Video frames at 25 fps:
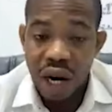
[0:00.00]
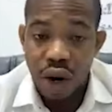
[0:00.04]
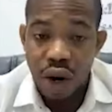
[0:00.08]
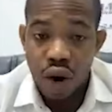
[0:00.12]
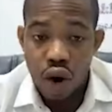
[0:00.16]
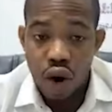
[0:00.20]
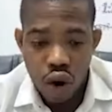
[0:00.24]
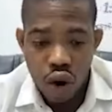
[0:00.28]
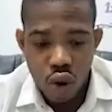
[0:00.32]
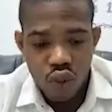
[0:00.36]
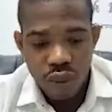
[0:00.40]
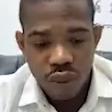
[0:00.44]

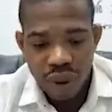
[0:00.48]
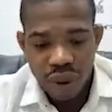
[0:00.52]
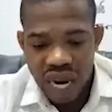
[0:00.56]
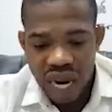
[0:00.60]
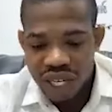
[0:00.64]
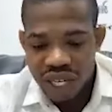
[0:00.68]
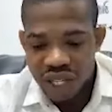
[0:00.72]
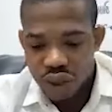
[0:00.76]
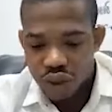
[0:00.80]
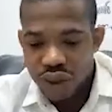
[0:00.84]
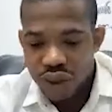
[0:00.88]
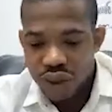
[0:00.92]
Lord God will
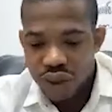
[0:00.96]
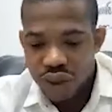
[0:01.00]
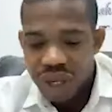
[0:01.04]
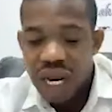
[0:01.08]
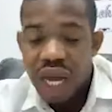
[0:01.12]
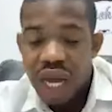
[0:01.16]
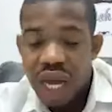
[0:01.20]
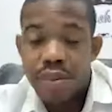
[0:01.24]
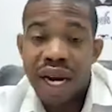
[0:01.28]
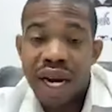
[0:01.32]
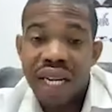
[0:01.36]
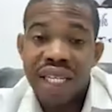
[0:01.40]
bless you in the
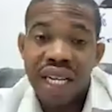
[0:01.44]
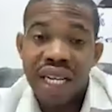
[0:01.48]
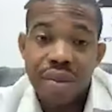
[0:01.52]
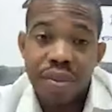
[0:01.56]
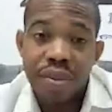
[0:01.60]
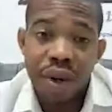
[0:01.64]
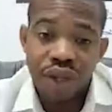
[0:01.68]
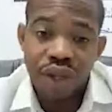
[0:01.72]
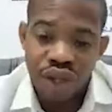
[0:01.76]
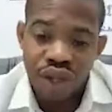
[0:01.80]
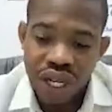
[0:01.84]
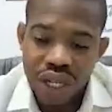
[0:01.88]
mighty name
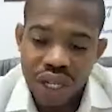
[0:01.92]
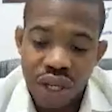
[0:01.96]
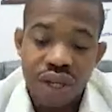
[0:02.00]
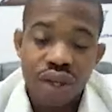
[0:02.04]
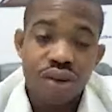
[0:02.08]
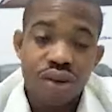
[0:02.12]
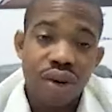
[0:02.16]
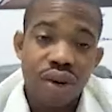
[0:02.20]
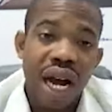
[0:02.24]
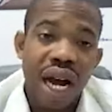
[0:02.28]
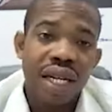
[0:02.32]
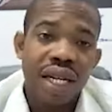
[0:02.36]
of Jesus
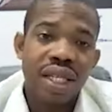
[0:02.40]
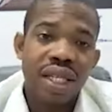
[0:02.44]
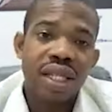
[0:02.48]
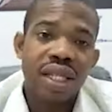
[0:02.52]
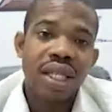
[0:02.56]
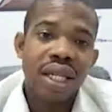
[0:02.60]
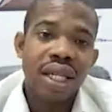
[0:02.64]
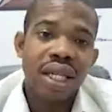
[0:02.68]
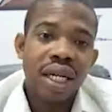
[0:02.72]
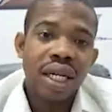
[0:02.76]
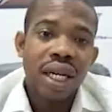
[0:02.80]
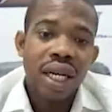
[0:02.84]
Christ.